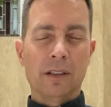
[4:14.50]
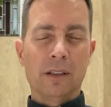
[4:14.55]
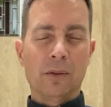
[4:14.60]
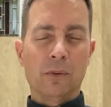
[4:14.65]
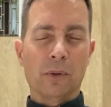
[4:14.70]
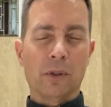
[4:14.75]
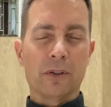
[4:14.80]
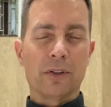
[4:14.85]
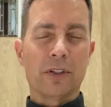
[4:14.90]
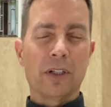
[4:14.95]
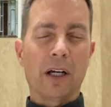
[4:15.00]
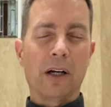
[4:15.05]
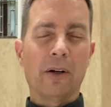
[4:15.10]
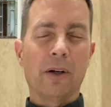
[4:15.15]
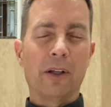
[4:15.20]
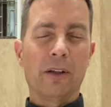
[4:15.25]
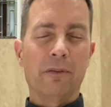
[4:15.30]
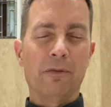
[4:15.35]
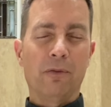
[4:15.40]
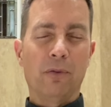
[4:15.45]
We're
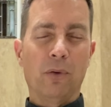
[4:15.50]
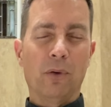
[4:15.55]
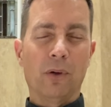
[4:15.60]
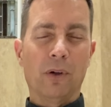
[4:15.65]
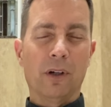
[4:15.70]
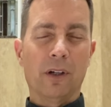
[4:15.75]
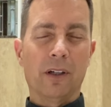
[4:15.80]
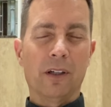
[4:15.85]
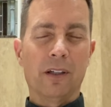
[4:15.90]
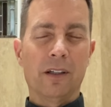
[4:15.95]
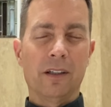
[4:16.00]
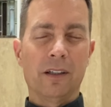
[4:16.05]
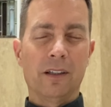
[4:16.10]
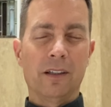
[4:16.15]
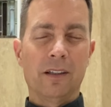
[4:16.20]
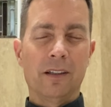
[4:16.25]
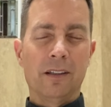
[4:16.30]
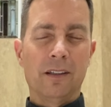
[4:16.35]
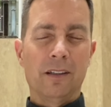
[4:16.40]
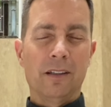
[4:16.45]
sorry for
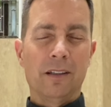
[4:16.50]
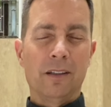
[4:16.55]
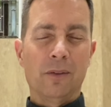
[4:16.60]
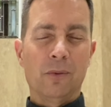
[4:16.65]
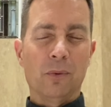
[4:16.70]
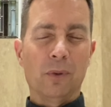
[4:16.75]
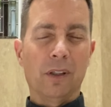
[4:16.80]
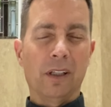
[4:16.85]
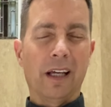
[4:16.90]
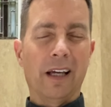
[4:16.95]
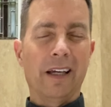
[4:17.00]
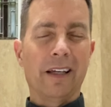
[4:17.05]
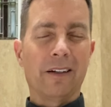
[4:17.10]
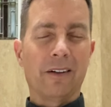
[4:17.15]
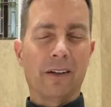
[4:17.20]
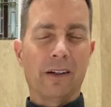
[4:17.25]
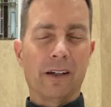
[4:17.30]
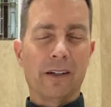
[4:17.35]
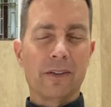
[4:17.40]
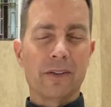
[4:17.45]
relying
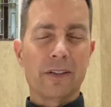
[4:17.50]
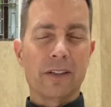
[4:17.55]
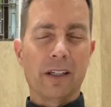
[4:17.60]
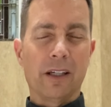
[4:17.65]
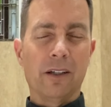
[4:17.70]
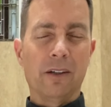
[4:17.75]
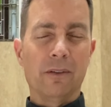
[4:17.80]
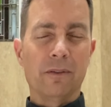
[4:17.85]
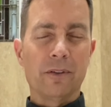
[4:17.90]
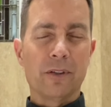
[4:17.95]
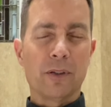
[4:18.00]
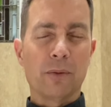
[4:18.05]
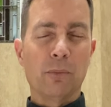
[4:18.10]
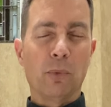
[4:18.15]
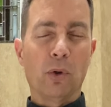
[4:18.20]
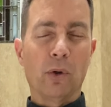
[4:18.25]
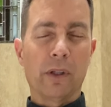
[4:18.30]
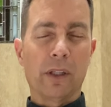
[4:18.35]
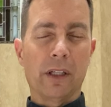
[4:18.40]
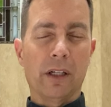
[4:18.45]
on ourselves
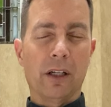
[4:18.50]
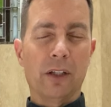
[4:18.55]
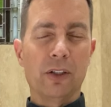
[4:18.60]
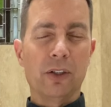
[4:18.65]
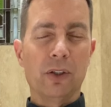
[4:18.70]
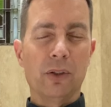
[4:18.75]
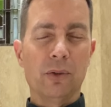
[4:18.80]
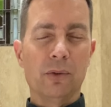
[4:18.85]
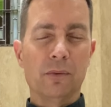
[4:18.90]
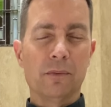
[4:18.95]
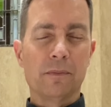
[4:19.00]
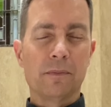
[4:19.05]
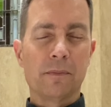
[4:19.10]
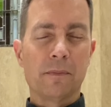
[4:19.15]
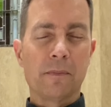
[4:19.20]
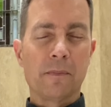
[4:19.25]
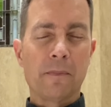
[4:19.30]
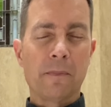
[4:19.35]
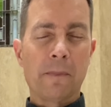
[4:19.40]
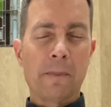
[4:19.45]
more than on you.
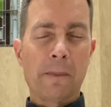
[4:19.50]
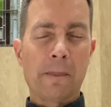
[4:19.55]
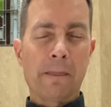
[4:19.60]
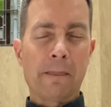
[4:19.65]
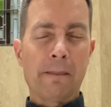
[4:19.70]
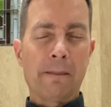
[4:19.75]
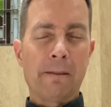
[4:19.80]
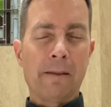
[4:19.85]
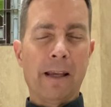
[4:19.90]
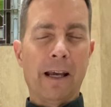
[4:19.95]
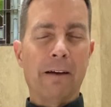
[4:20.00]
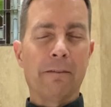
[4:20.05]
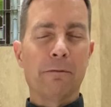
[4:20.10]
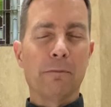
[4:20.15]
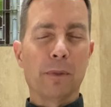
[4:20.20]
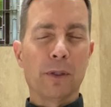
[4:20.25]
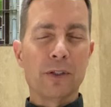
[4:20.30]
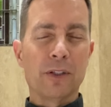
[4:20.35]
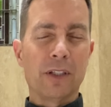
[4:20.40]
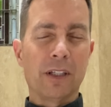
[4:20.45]
Have
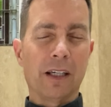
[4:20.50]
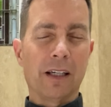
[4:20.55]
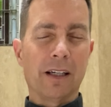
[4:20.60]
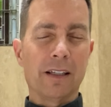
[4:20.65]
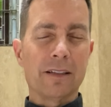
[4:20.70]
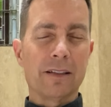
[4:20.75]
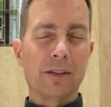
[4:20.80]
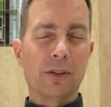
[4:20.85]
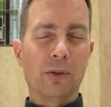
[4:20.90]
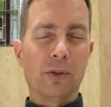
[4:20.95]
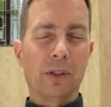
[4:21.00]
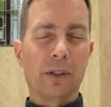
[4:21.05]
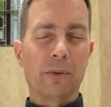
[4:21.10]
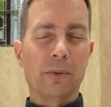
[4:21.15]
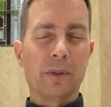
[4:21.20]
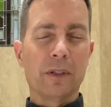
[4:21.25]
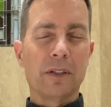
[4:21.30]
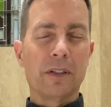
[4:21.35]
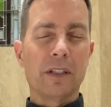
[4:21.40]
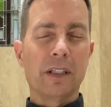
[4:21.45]
mercy on us, Lord.
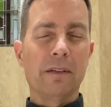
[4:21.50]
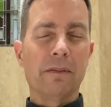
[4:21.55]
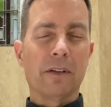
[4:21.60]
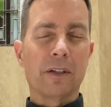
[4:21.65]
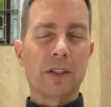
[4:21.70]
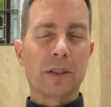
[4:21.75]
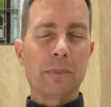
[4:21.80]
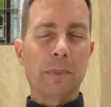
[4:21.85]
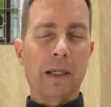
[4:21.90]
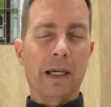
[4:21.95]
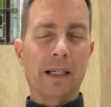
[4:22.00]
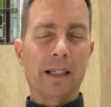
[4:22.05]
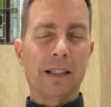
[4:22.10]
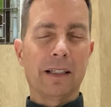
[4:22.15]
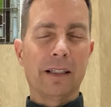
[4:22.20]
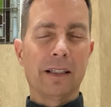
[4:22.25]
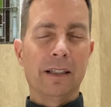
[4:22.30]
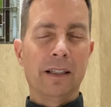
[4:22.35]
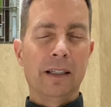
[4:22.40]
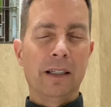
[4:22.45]
Receive us back.
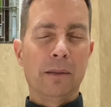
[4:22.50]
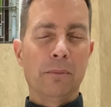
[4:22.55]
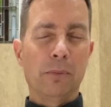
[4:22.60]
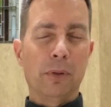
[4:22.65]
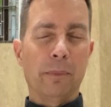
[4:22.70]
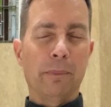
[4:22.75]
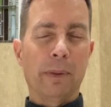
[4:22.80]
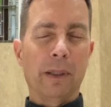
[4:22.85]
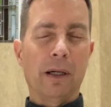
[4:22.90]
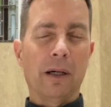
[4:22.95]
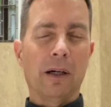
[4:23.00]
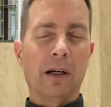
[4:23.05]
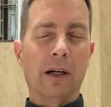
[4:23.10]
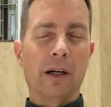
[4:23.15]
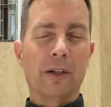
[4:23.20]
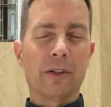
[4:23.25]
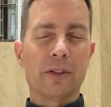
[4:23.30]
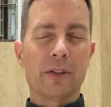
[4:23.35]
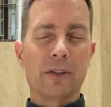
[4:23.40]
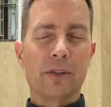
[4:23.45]
Prepare our
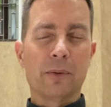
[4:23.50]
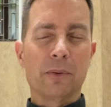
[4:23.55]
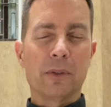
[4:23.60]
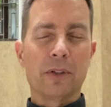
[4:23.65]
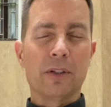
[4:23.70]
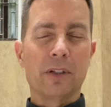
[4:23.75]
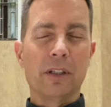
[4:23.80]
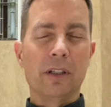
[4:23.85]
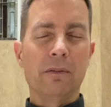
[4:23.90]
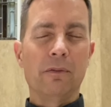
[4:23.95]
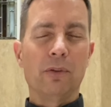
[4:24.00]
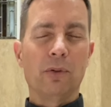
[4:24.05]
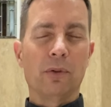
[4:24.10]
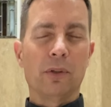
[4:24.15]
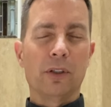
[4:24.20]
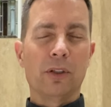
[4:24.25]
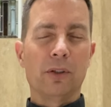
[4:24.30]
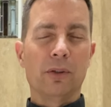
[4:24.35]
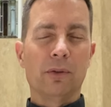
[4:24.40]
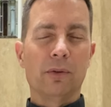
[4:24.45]
hearts to receive you
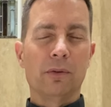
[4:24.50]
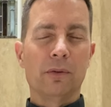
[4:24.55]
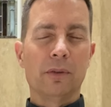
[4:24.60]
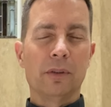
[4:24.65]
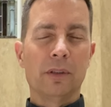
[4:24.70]
anew